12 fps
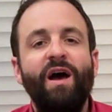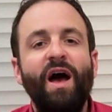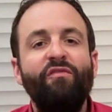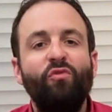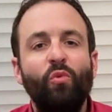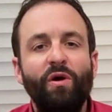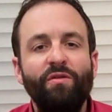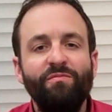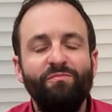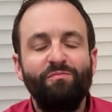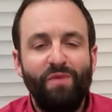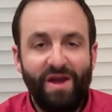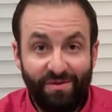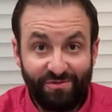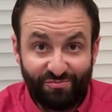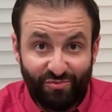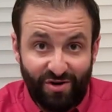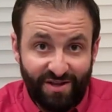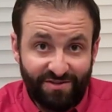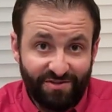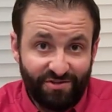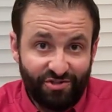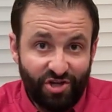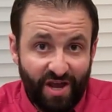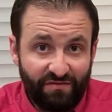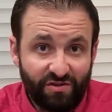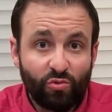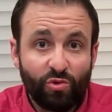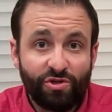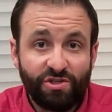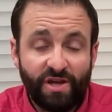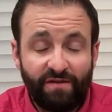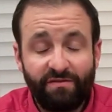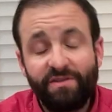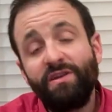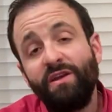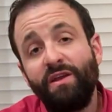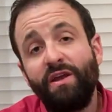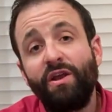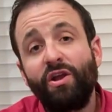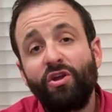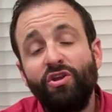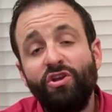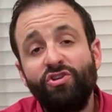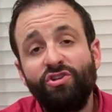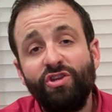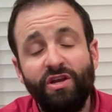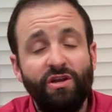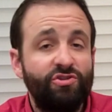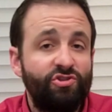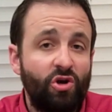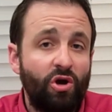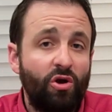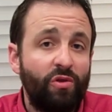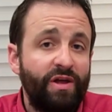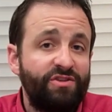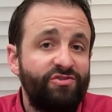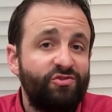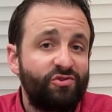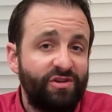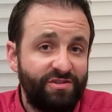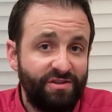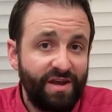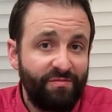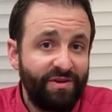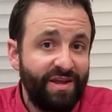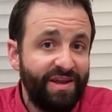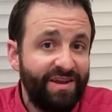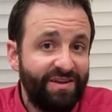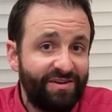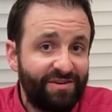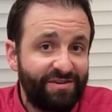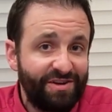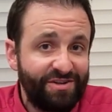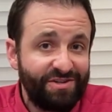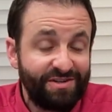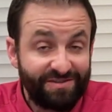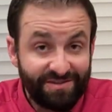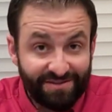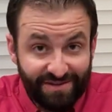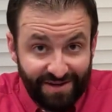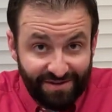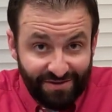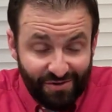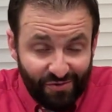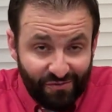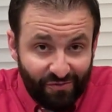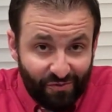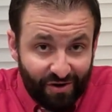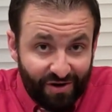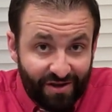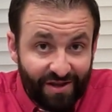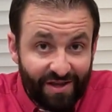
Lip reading: Hi everyone, my name is Bronson Shavitz with Shavitz Heating and Air Conditioning, Chicagoland's trusted name in heating and air conditioning since 1904.